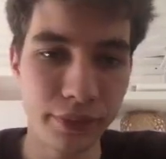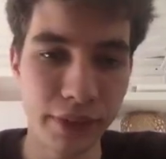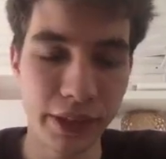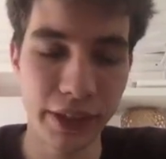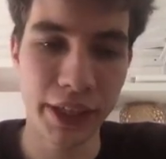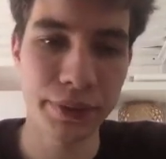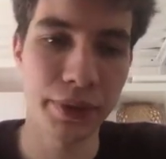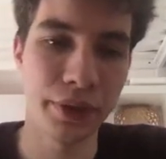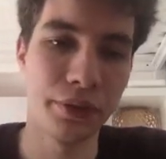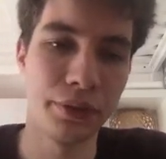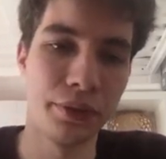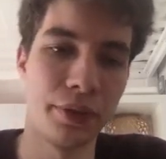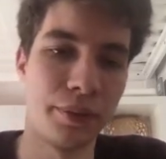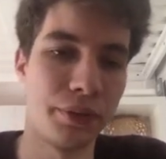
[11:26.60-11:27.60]
Next, we're going
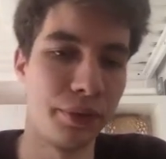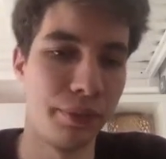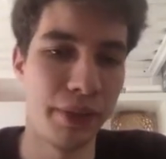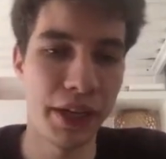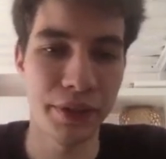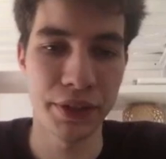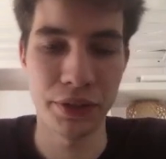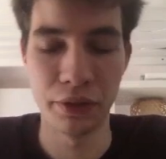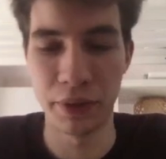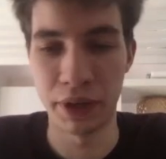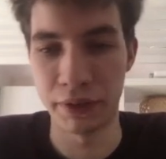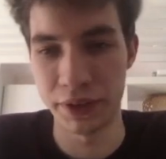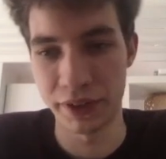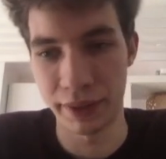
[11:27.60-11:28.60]
to come to matrix
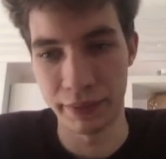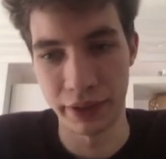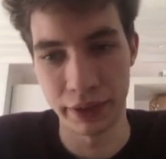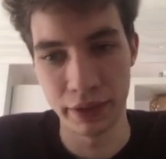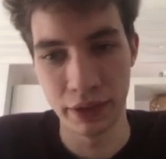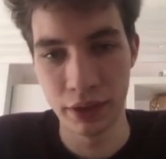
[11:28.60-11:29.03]
geometric sampling.